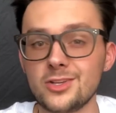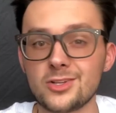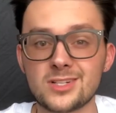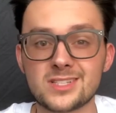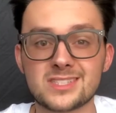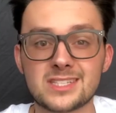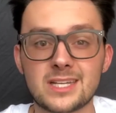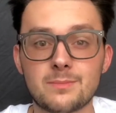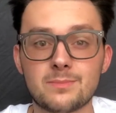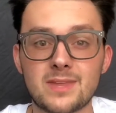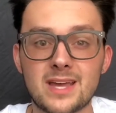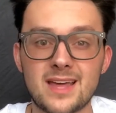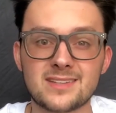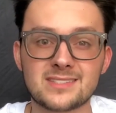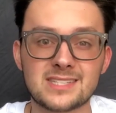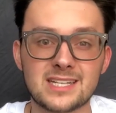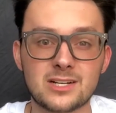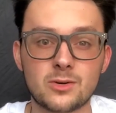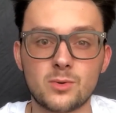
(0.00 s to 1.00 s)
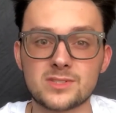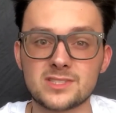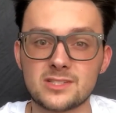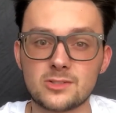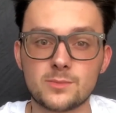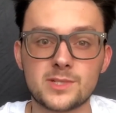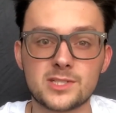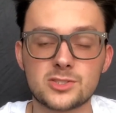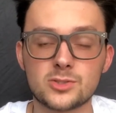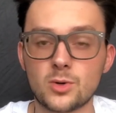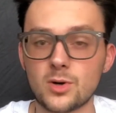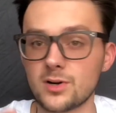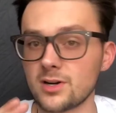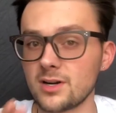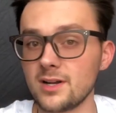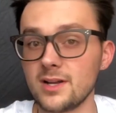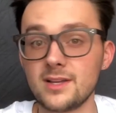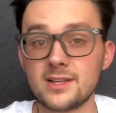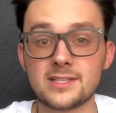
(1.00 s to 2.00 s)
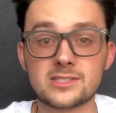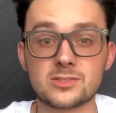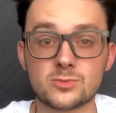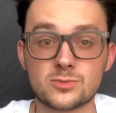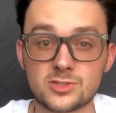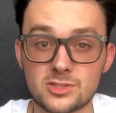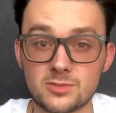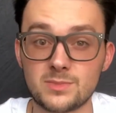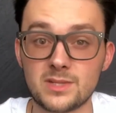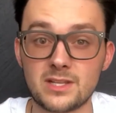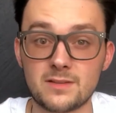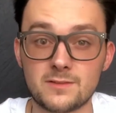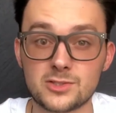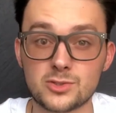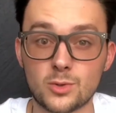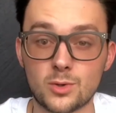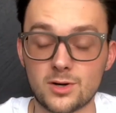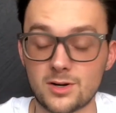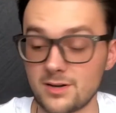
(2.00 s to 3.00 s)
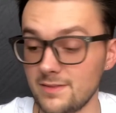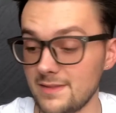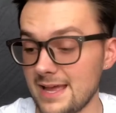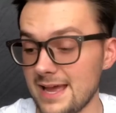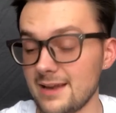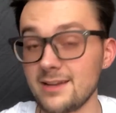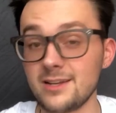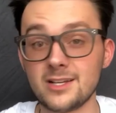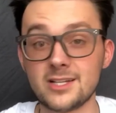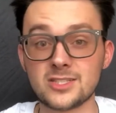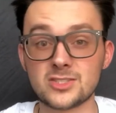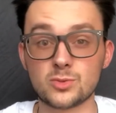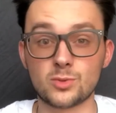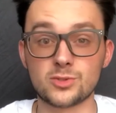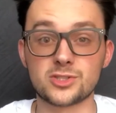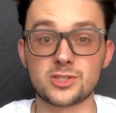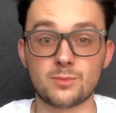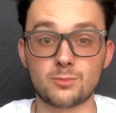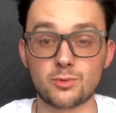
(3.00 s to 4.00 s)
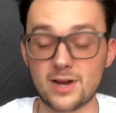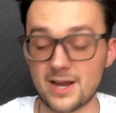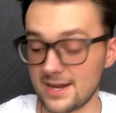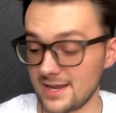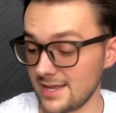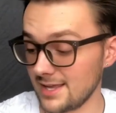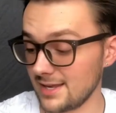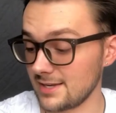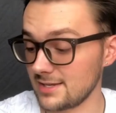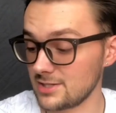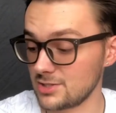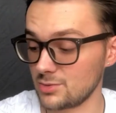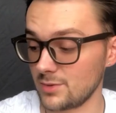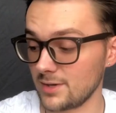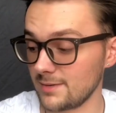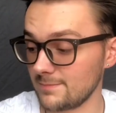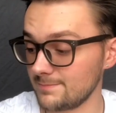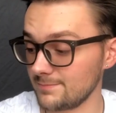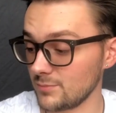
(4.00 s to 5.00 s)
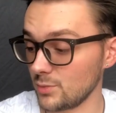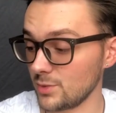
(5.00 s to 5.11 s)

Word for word: You can skip that. The second one's a little bit shorter. This one should be even shorter than that. So we'll jump right ahead into it.